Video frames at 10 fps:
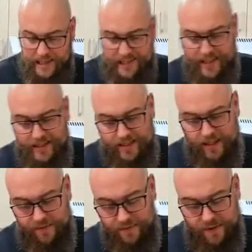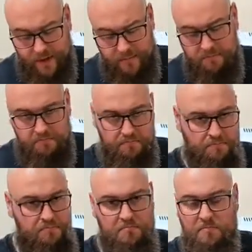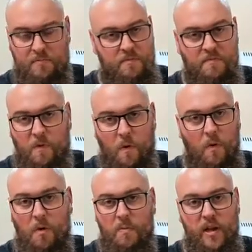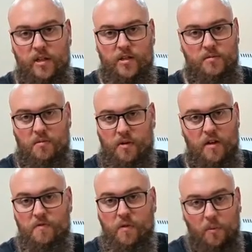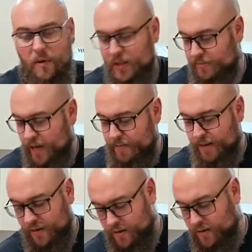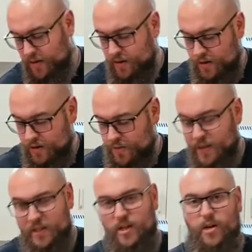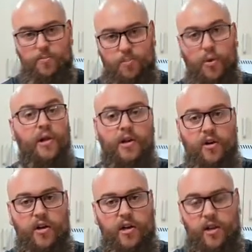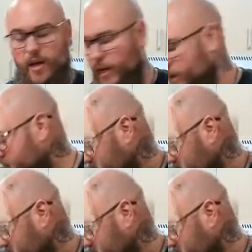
Let that sit for 4 minutes, 3-4 minutes maybe. Depends on how boiling hot you like it.